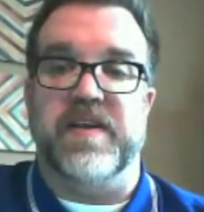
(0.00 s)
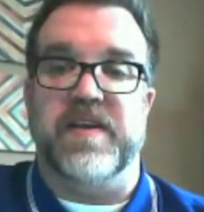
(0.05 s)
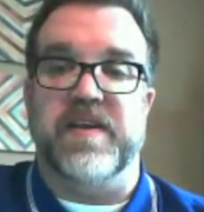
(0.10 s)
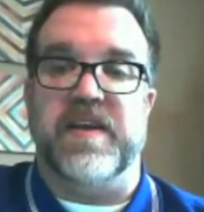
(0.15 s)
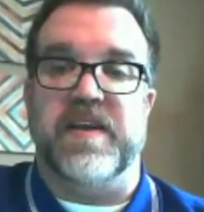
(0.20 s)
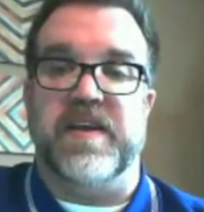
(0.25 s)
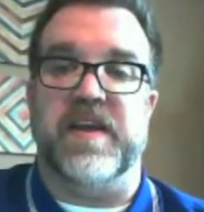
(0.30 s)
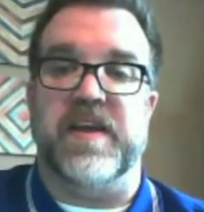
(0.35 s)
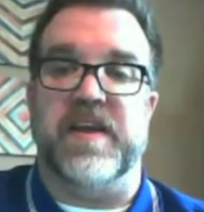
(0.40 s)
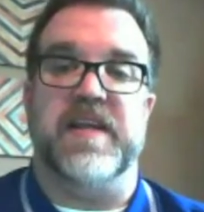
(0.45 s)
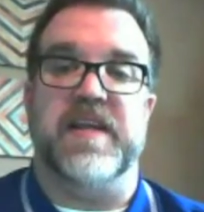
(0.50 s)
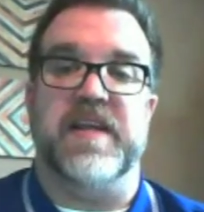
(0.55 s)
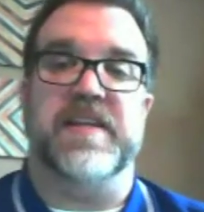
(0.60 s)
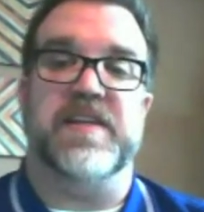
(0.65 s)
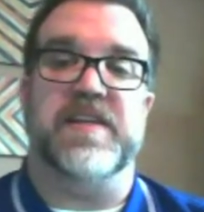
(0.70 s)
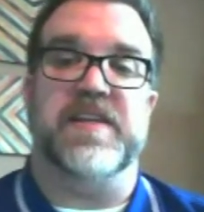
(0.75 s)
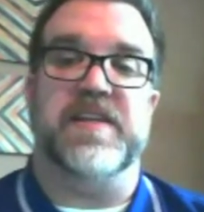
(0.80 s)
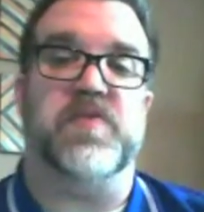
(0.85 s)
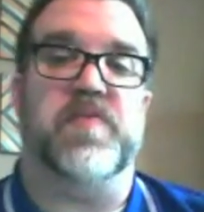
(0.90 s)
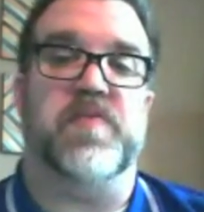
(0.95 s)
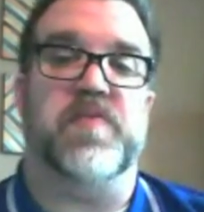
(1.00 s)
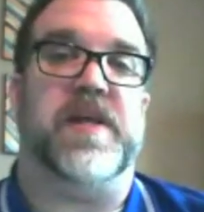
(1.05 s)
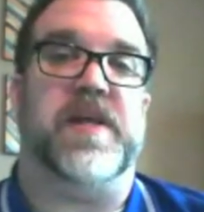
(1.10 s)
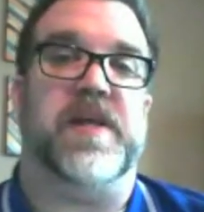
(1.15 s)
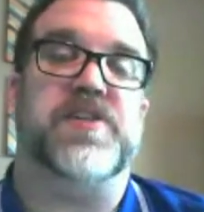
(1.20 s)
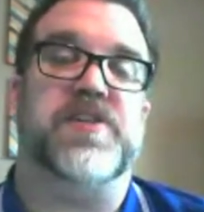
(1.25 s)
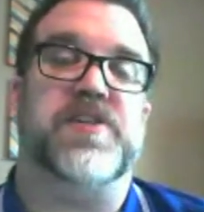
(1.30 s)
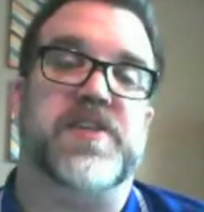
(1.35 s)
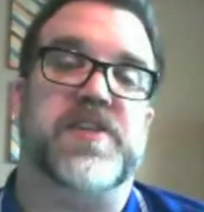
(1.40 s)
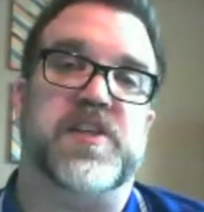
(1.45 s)
And Indie
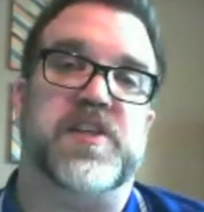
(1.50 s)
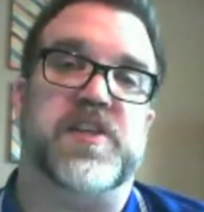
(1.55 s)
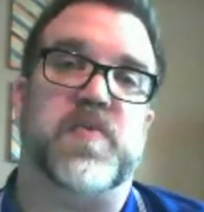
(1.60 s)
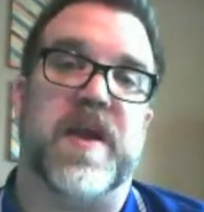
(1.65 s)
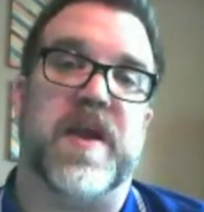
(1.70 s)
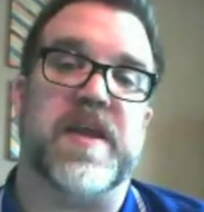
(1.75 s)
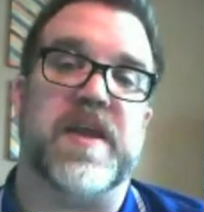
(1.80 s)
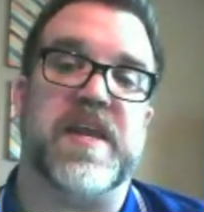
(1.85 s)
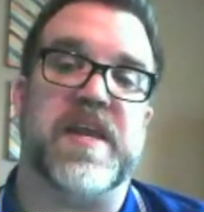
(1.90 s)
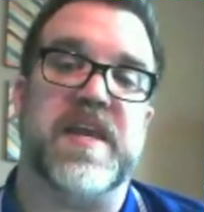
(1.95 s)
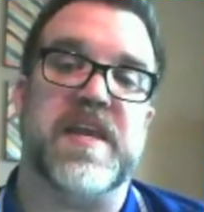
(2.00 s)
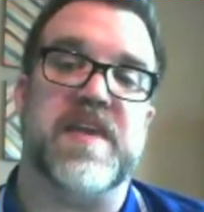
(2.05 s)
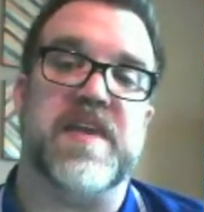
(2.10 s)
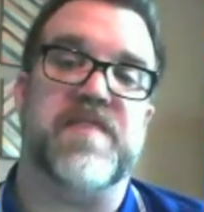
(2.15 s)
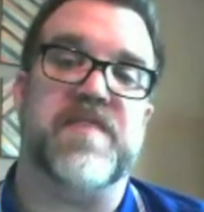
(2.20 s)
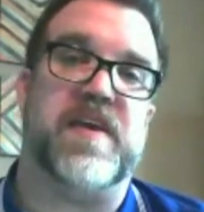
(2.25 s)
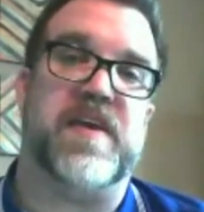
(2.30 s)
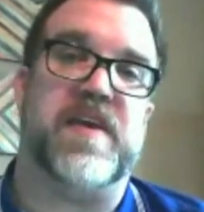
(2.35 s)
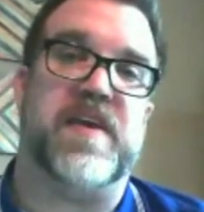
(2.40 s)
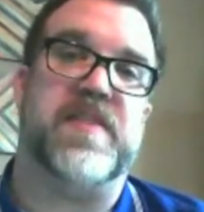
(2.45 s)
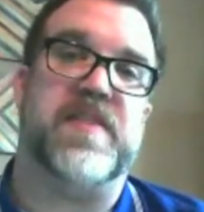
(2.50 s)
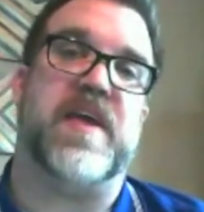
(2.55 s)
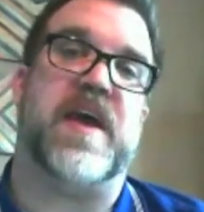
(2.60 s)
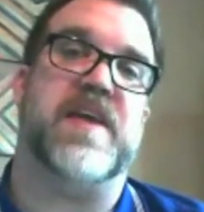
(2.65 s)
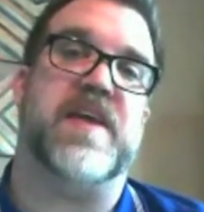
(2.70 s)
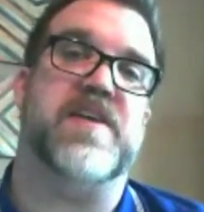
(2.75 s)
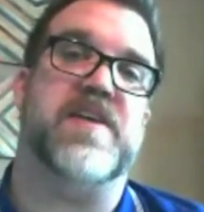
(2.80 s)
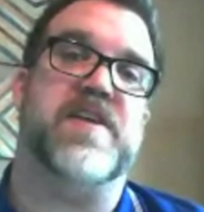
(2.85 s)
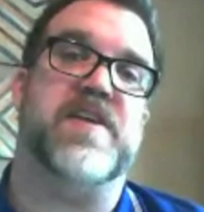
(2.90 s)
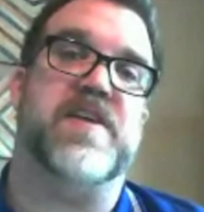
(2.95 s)
Jubilation is a swanky event that
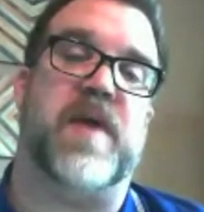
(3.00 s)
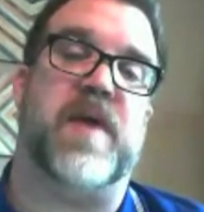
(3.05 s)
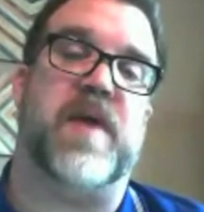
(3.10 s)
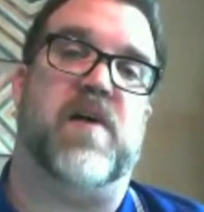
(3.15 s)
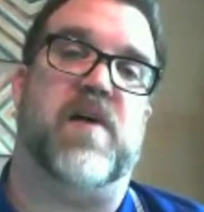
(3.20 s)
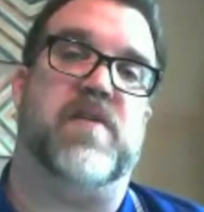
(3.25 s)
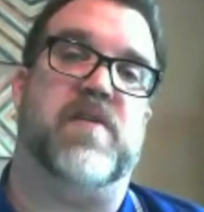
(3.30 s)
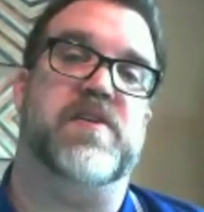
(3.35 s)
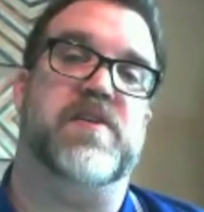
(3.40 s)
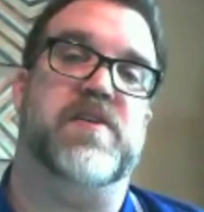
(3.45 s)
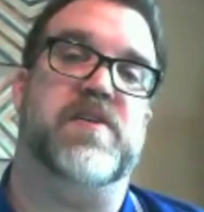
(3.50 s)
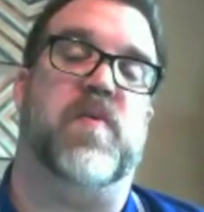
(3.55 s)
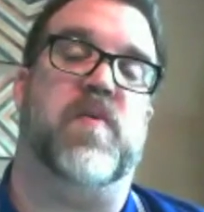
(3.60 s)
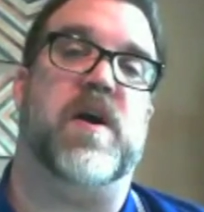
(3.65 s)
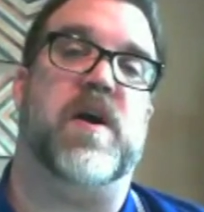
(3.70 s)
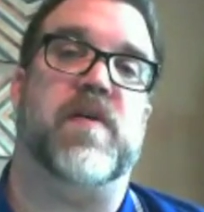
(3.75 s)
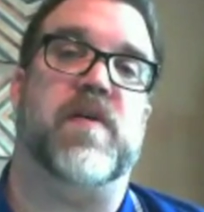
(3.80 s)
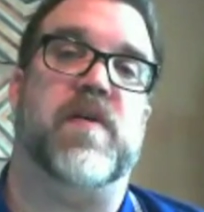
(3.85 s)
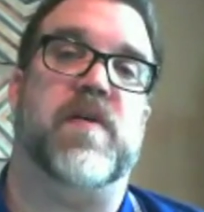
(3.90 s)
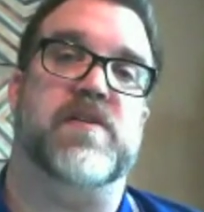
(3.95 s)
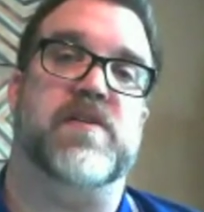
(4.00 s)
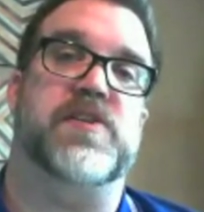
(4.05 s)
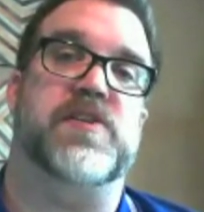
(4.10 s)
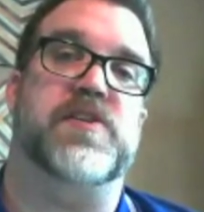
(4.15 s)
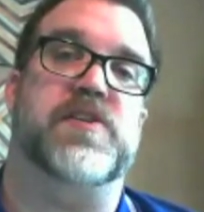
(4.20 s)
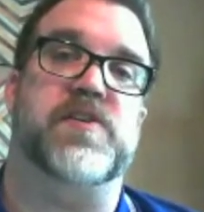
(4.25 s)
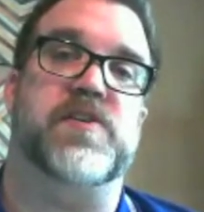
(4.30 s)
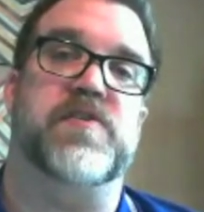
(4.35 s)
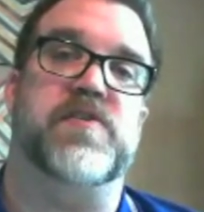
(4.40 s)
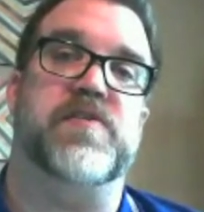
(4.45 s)
you come out, you can walk around the
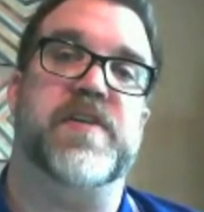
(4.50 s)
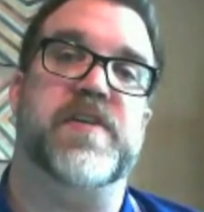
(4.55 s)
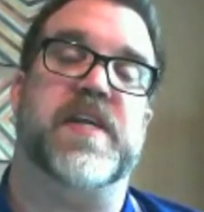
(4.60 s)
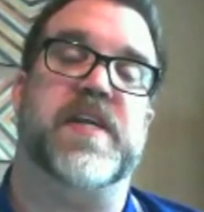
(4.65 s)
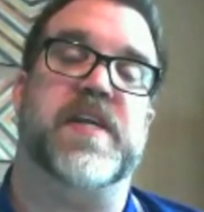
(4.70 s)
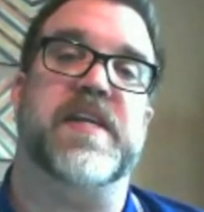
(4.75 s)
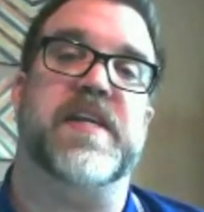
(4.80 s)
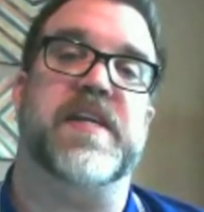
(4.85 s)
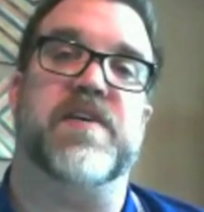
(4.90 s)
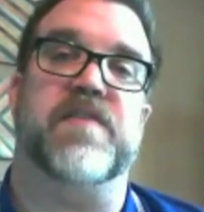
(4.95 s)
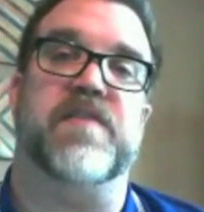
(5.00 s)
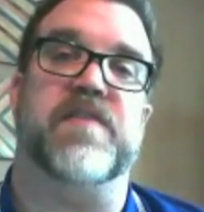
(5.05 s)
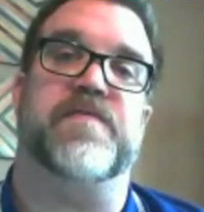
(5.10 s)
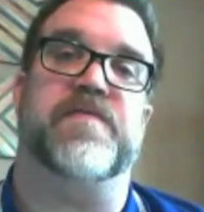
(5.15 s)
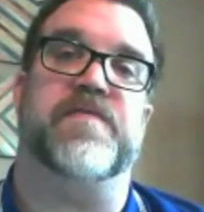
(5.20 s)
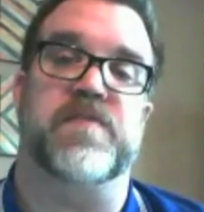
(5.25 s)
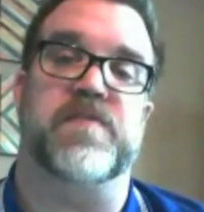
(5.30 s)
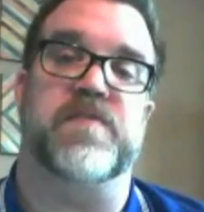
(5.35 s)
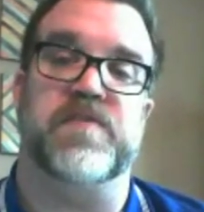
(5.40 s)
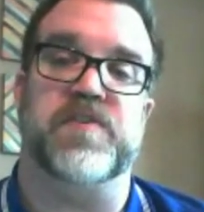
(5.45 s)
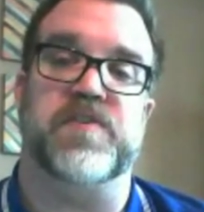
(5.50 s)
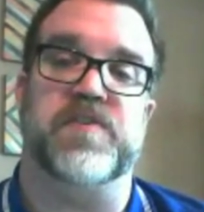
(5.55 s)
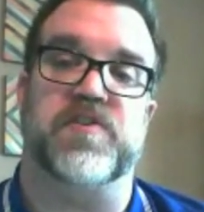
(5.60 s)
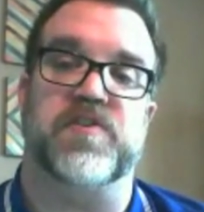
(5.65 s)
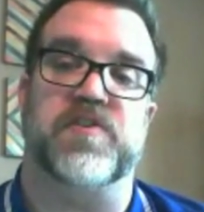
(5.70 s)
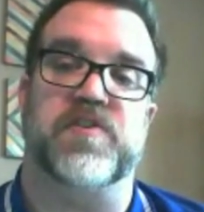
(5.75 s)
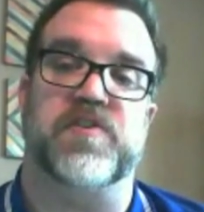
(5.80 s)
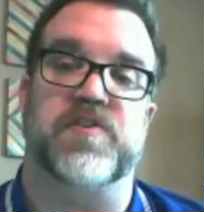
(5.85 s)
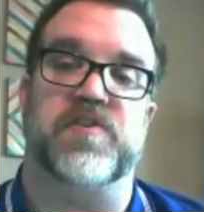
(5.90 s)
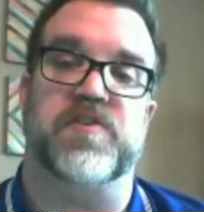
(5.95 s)
zoo, you can eat good food,
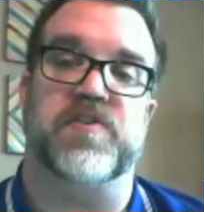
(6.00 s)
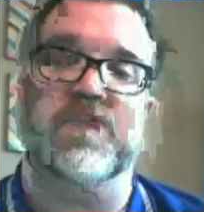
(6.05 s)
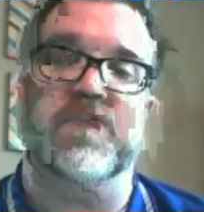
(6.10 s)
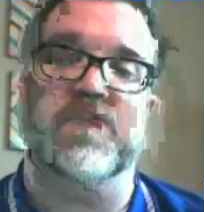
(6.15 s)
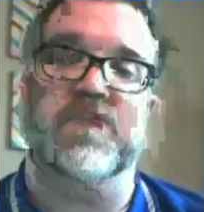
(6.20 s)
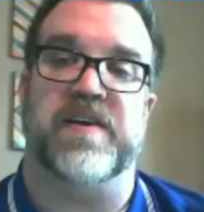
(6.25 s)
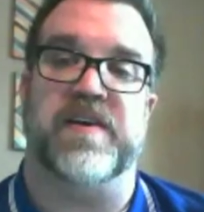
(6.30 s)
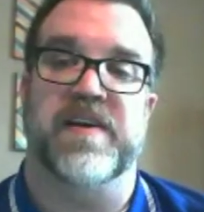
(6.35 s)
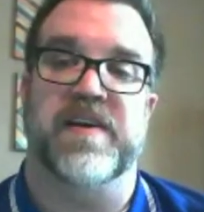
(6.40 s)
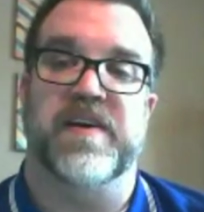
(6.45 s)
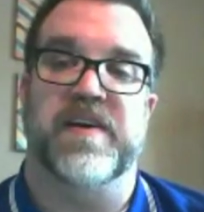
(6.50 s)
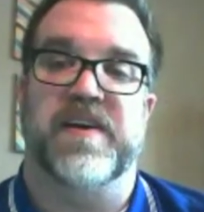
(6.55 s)
good,